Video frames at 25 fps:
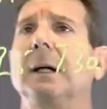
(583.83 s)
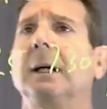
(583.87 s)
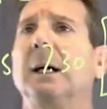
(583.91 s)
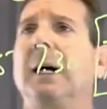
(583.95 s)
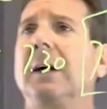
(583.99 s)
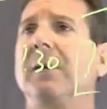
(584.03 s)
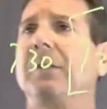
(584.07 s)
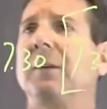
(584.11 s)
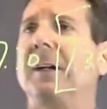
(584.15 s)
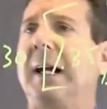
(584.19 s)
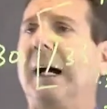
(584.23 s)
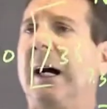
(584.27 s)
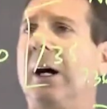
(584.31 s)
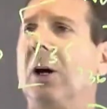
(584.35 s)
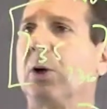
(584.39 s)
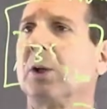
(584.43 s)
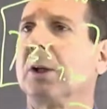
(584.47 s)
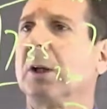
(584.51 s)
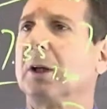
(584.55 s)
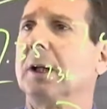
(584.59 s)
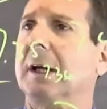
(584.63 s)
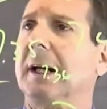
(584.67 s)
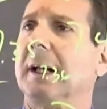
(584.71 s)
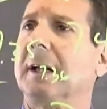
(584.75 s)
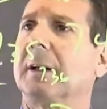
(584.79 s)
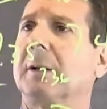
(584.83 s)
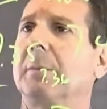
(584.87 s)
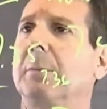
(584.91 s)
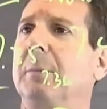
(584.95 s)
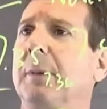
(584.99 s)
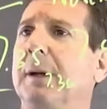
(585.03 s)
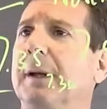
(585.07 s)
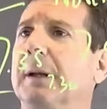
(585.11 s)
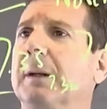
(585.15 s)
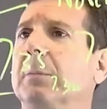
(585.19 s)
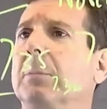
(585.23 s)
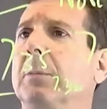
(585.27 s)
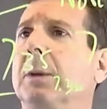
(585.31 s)
I have an alkalotic
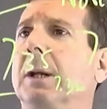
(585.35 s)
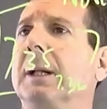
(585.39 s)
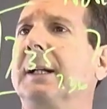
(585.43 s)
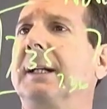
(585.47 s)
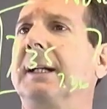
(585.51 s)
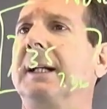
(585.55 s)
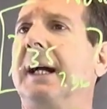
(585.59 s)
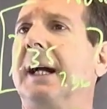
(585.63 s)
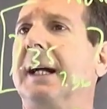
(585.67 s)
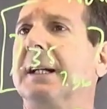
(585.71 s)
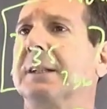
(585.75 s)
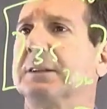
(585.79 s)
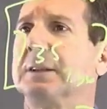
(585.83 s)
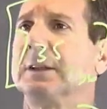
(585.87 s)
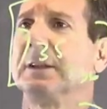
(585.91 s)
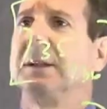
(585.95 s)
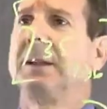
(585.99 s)
blood gas.